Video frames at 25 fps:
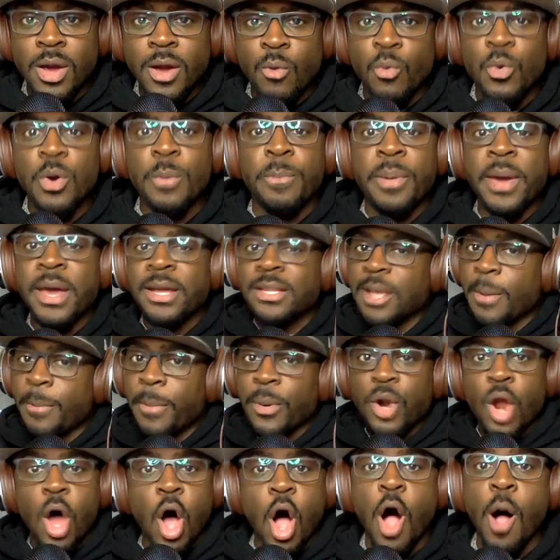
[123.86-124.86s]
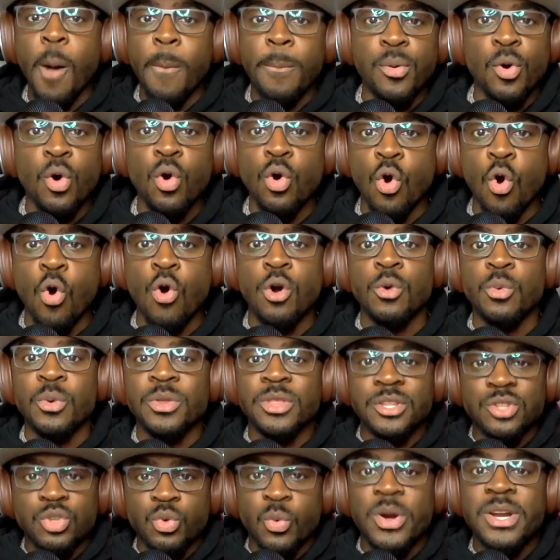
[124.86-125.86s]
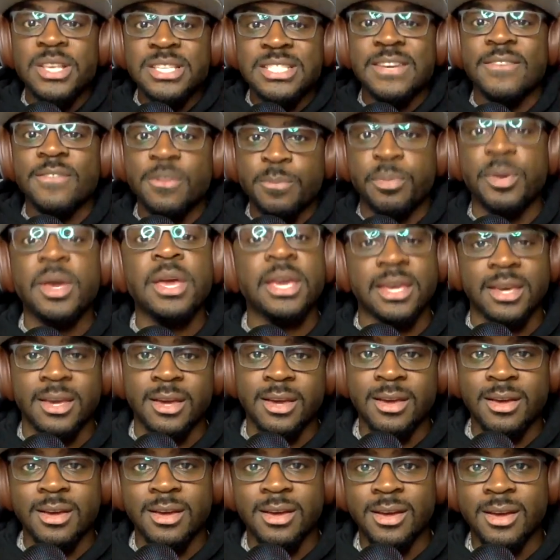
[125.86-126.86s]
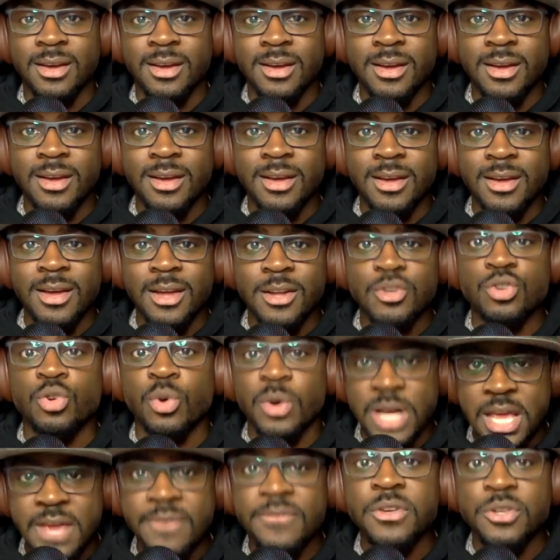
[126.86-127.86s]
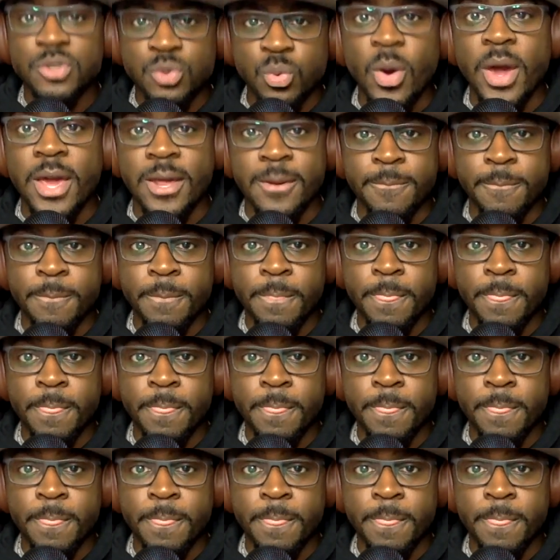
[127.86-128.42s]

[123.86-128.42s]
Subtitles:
we picked up an all-pro corner with a 27th pick, Tre'Davious White.